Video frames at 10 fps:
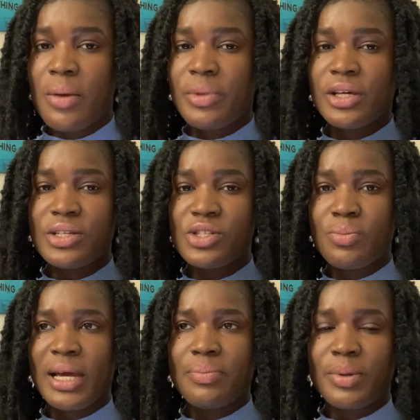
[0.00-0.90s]
because you
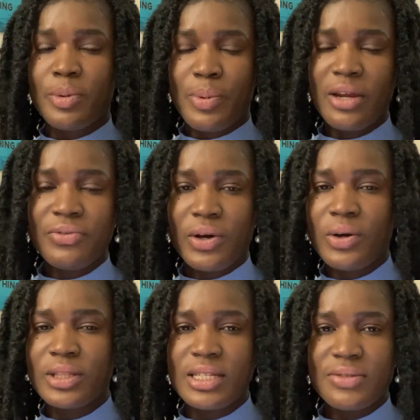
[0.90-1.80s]
might be preparing for
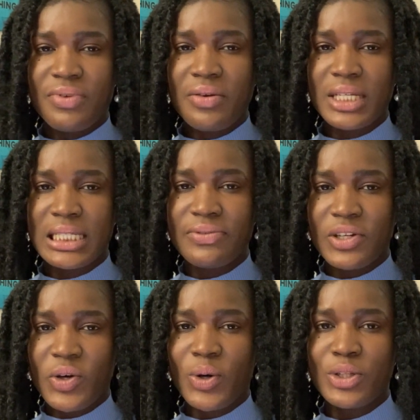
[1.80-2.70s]
all these very
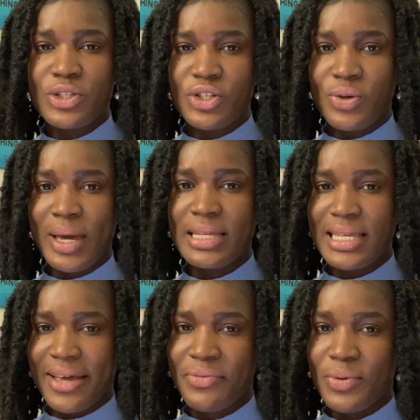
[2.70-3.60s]
difficult US
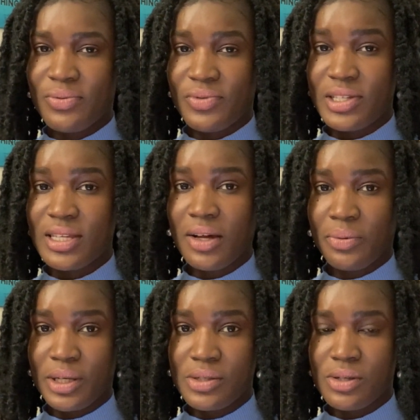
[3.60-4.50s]
F1 visa
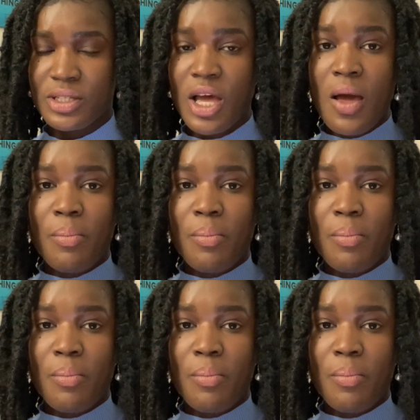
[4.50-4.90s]
questions,